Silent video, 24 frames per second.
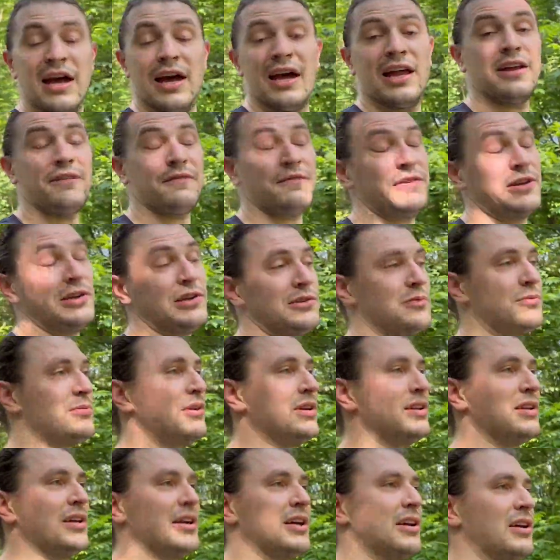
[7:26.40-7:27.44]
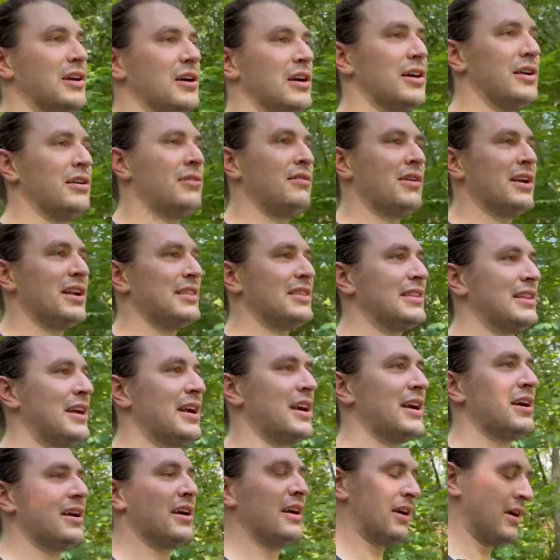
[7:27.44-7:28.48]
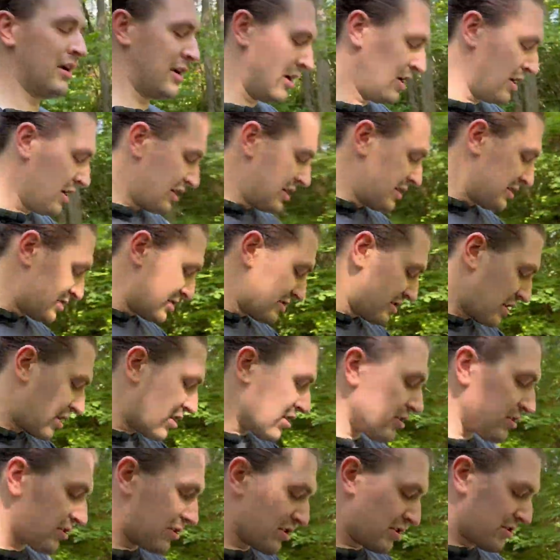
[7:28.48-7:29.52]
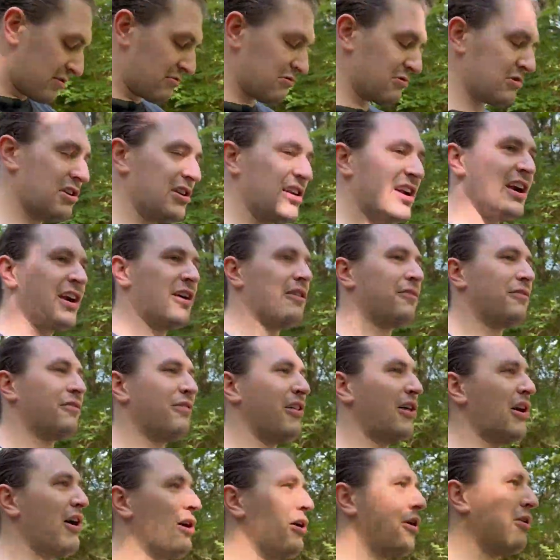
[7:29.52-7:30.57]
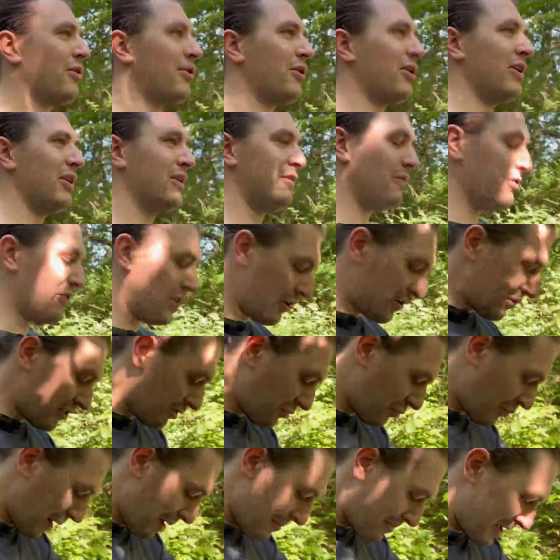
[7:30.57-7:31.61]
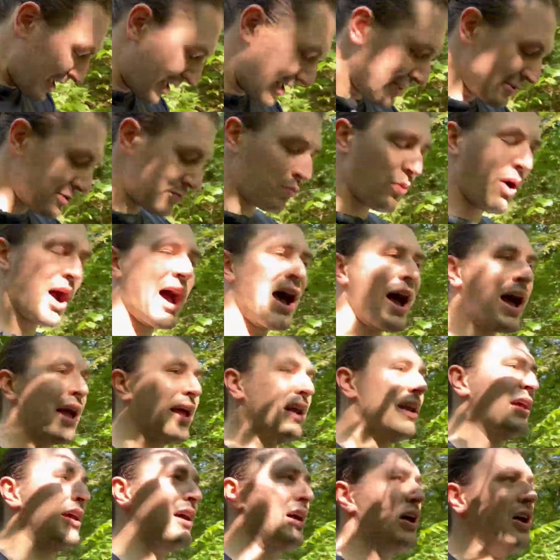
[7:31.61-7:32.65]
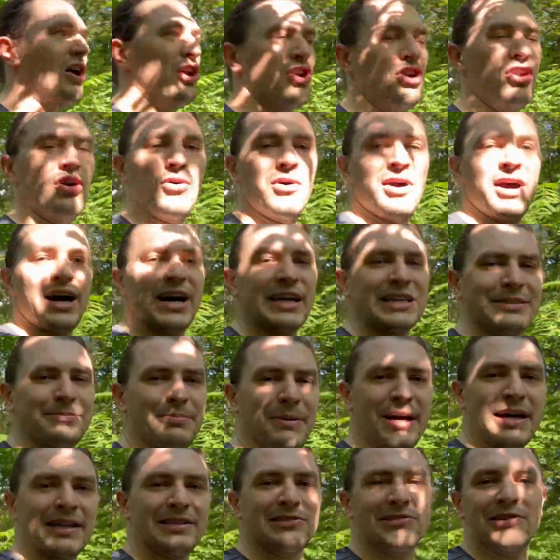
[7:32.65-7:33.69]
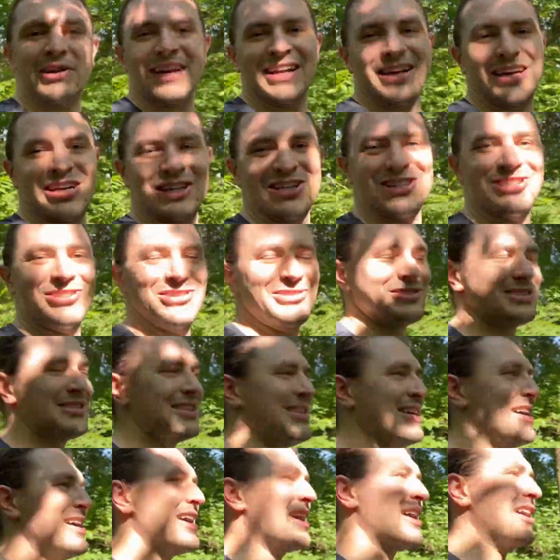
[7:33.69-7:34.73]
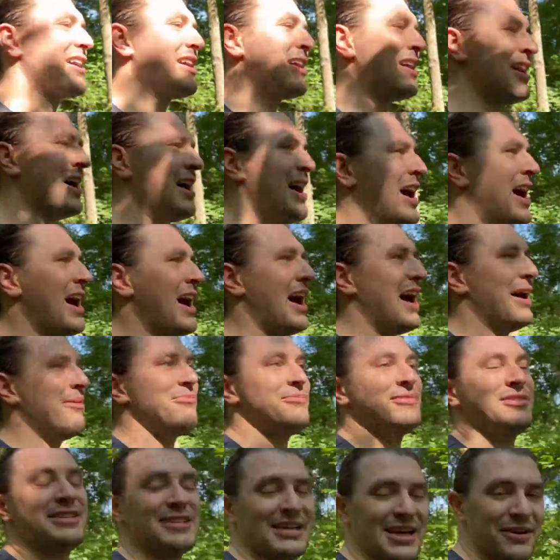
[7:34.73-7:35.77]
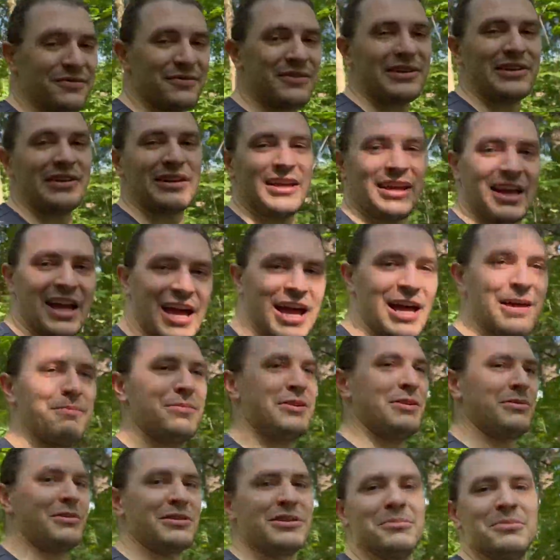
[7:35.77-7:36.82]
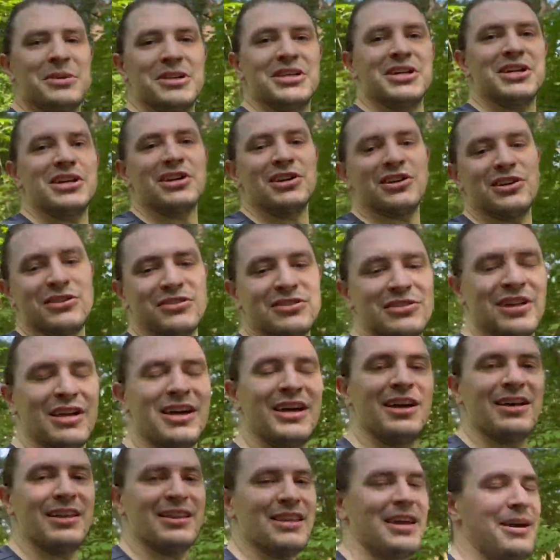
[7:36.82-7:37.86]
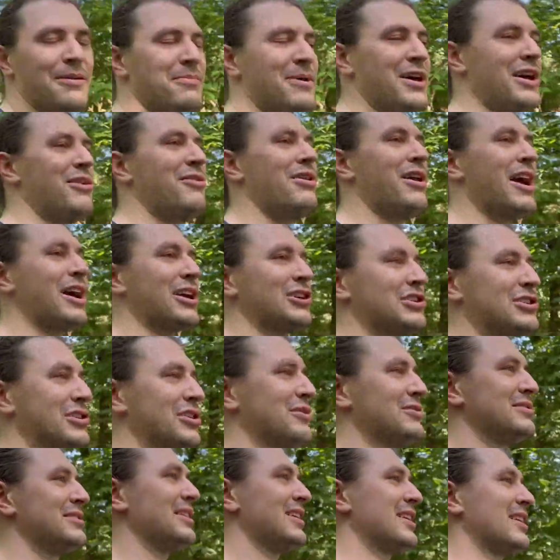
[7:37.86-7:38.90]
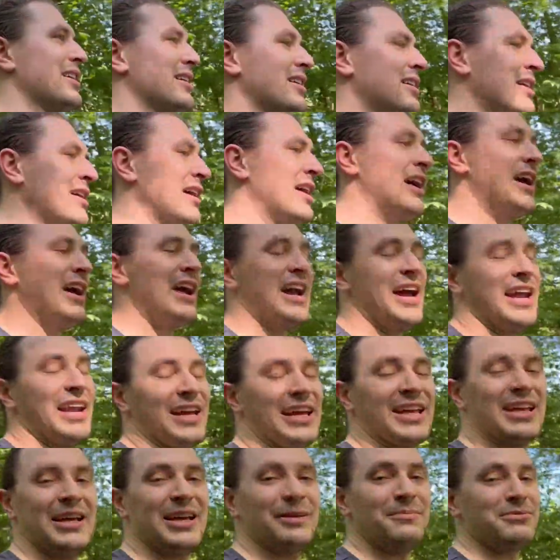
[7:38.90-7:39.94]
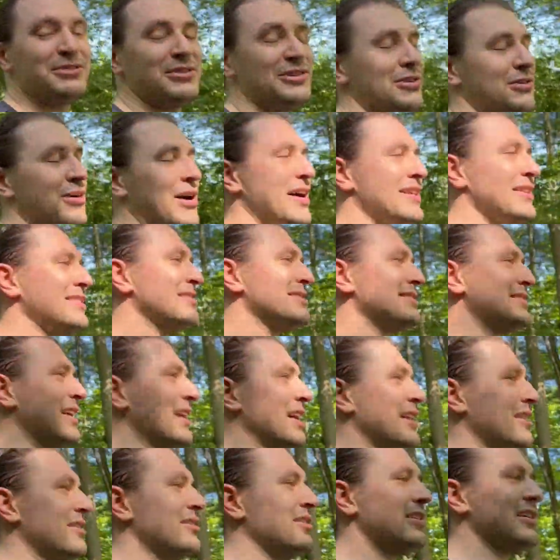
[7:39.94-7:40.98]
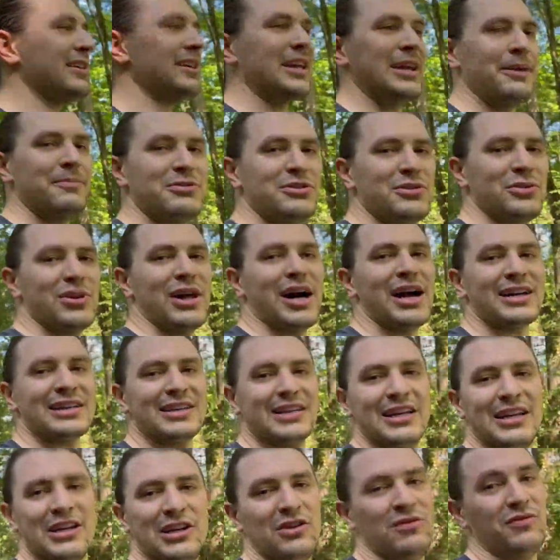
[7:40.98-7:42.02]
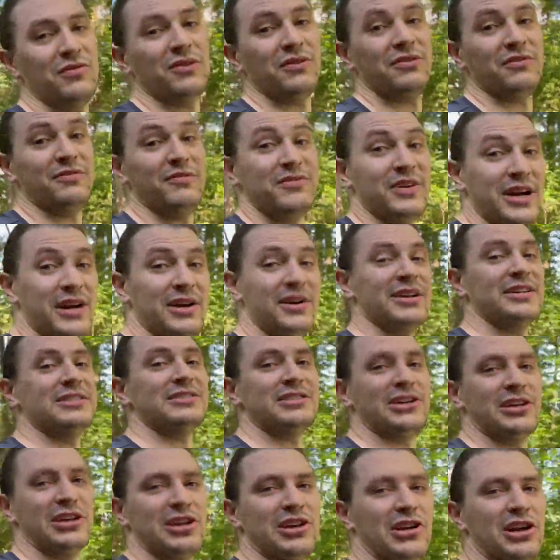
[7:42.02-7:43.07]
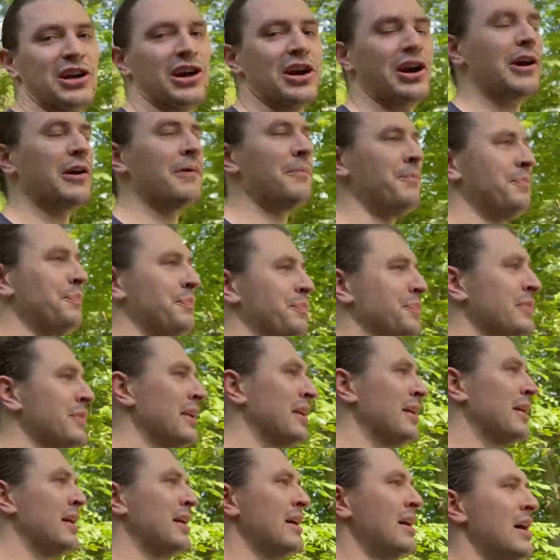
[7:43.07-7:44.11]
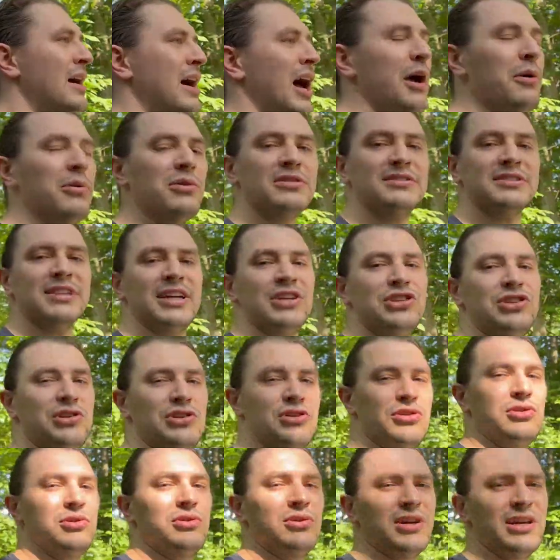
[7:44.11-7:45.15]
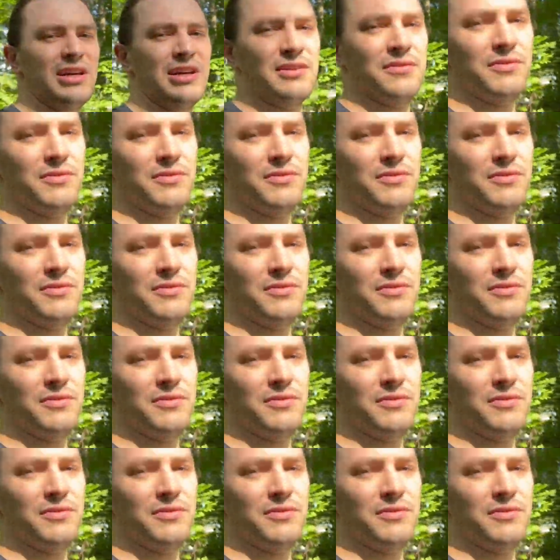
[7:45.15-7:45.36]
and it feels really good right there. So good airflow, even though the webbing is wide, no hot spots or any issues there. I'm definitely happy with the materials that Bedrock chose here. And it keeps you on the sandal, it keeps you locked in and you feel very secure. I will say too,